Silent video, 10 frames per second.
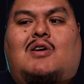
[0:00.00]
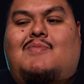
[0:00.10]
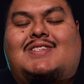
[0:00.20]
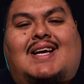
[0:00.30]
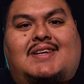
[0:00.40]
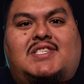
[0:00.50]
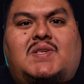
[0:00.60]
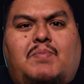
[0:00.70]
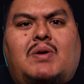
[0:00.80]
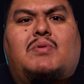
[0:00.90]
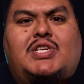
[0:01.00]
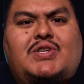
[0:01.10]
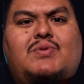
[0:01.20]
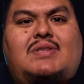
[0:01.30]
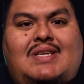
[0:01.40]
Almost like a
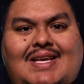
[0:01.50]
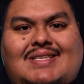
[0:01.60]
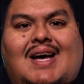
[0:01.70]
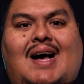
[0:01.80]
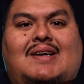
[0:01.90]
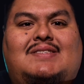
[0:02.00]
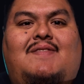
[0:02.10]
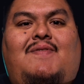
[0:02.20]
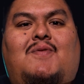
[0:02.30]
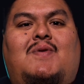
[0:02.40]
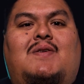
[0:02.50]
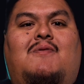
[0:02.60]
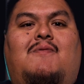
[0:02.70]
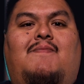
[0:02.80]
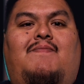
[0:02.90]
spiritual detox, if you will.